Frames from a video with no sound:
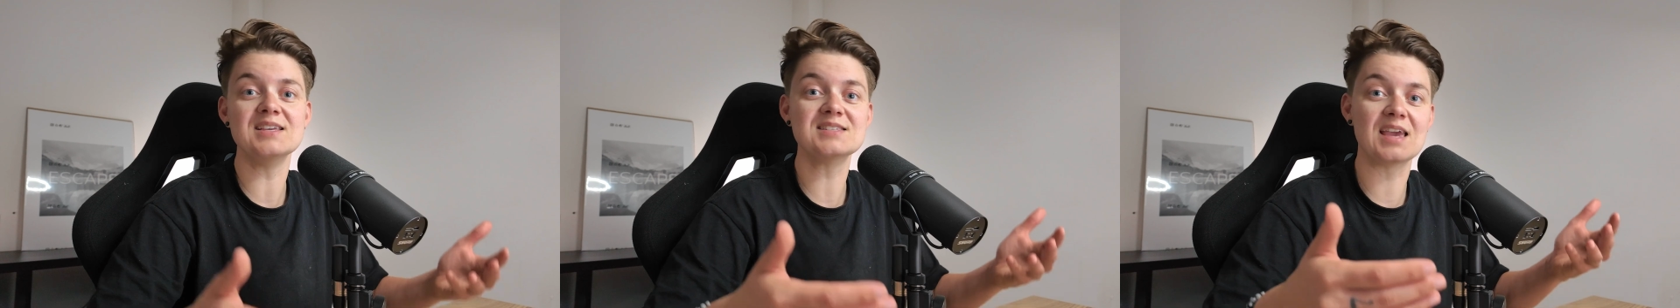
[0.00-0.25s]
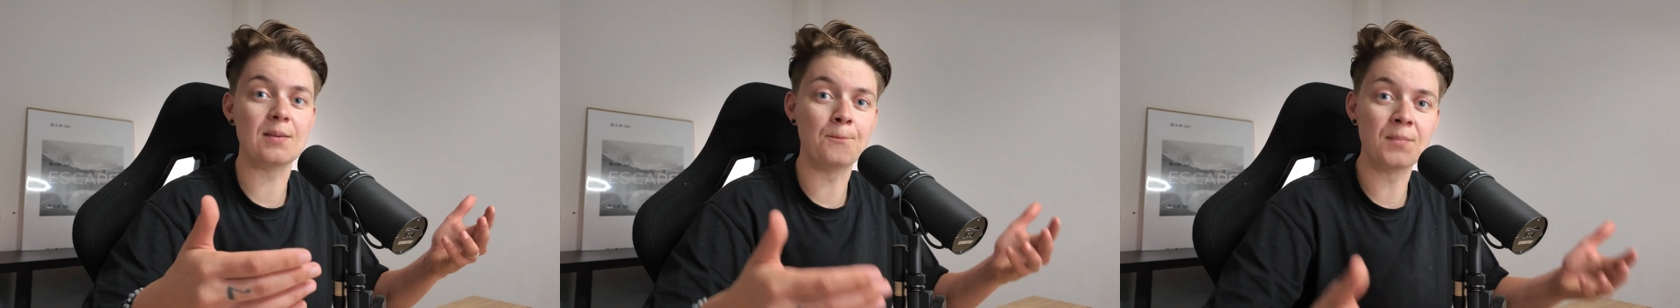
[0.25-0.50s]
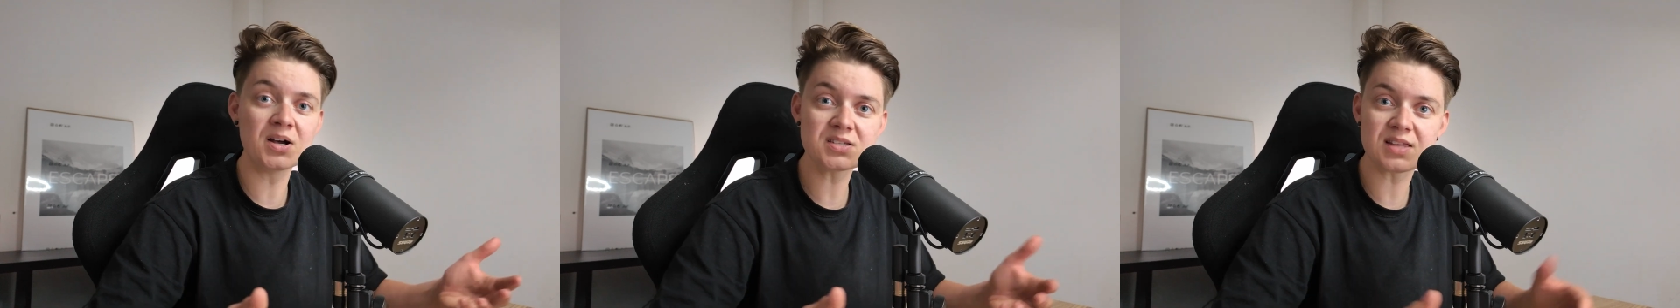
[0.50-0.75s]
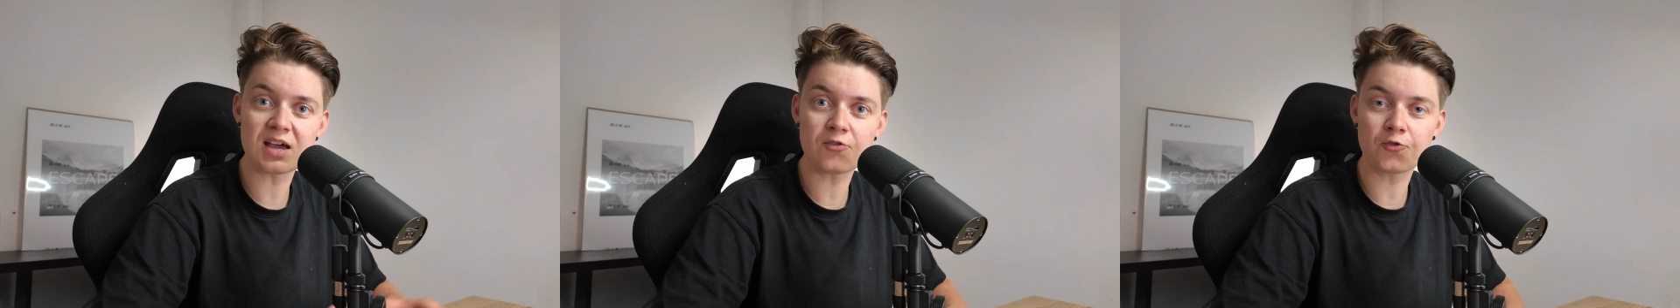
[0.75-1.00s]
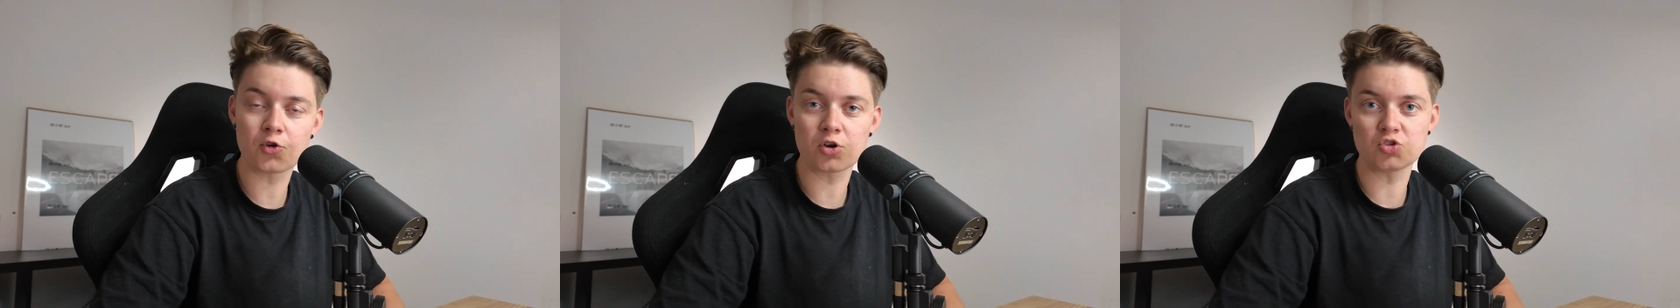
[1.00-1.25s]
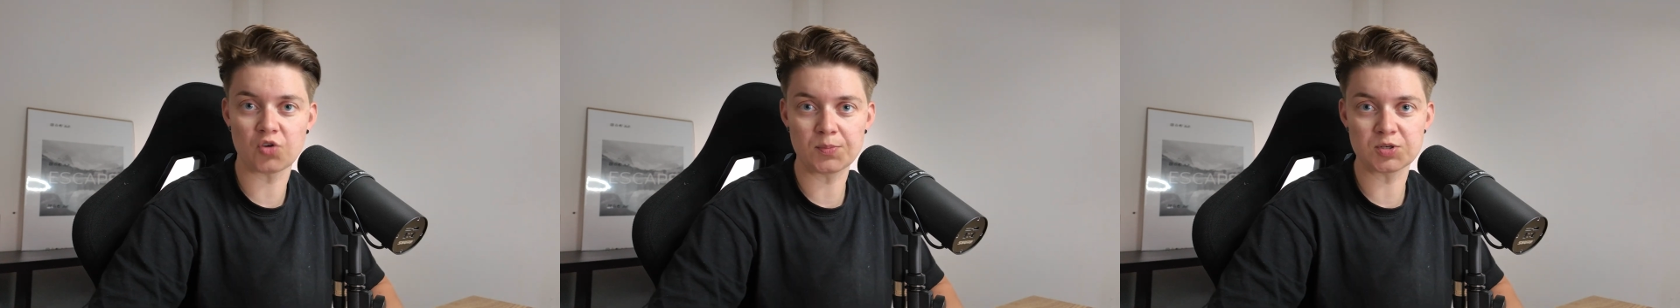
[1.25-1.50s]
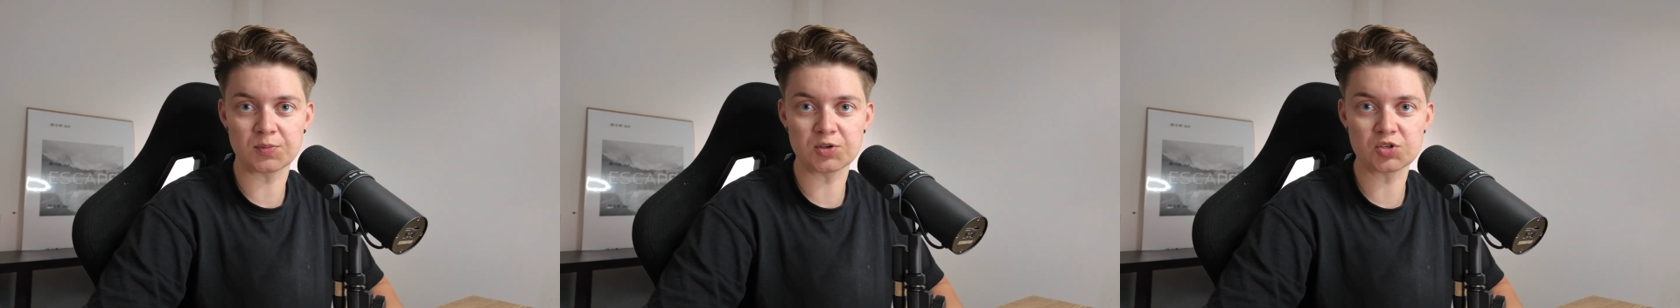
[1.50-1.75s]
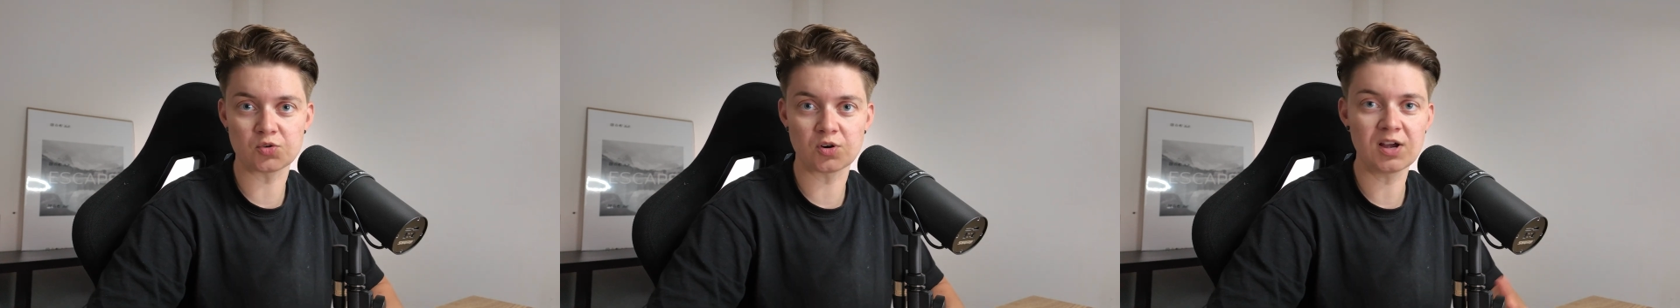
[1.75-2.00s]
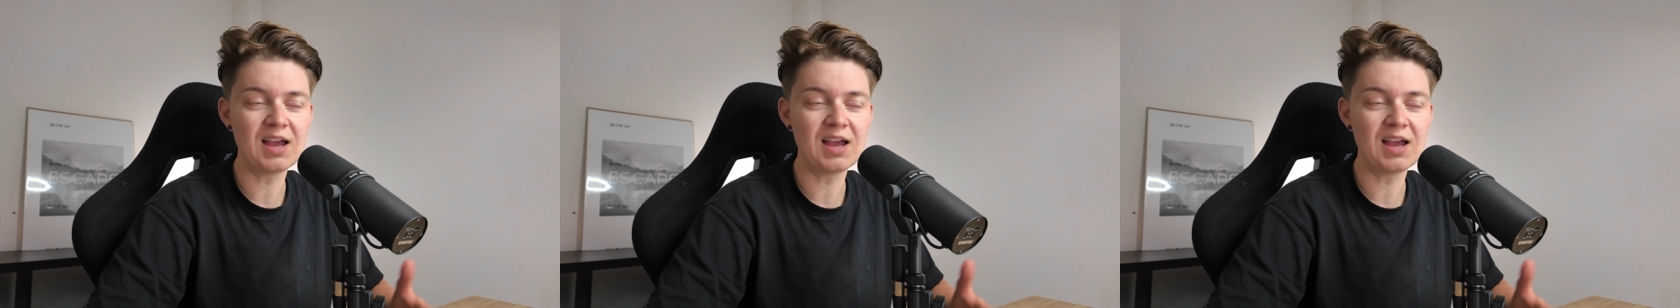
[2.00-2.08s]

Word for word: is a must-have for your dropshipping store.